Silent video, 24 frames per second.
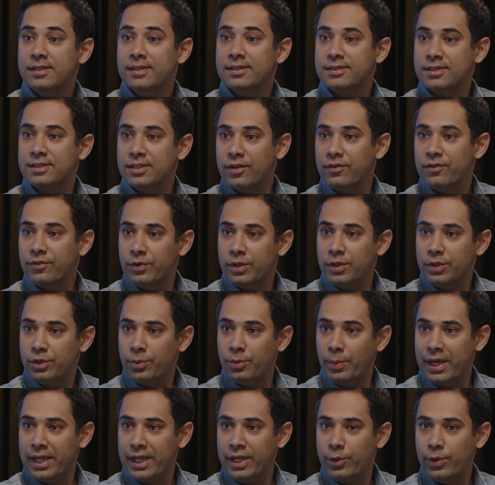served with
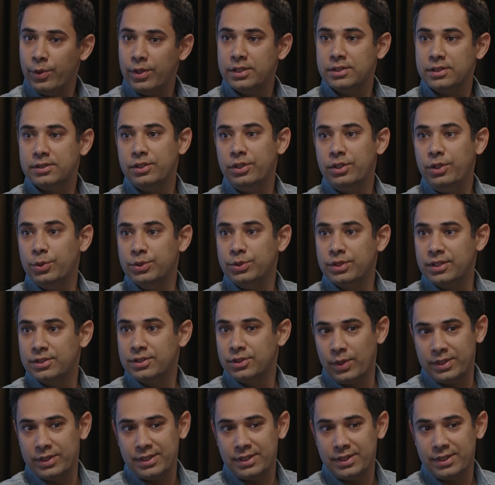too many users.